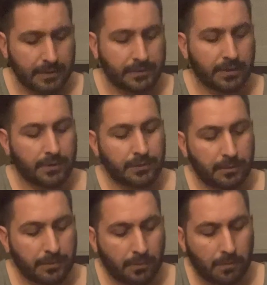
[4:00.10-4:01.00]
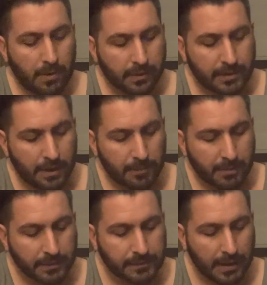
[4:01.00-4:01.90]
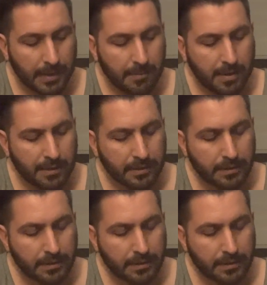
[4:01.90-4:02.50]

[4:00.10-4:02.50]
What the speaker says: going to do a little walk down where it's A minor